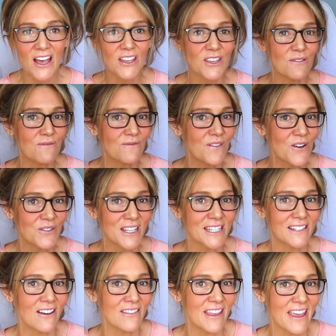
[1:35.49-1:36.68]
You focus
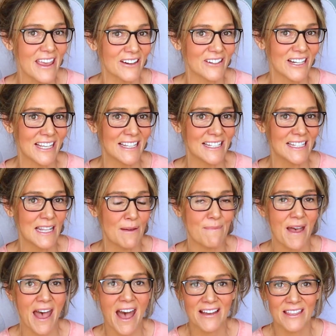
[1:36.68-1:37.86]
on the areas that
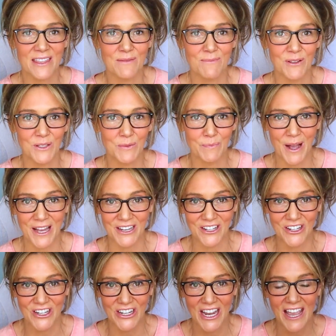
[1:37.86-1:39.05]
pack the most
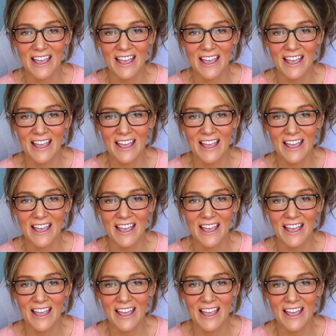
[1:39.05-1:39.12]
punch.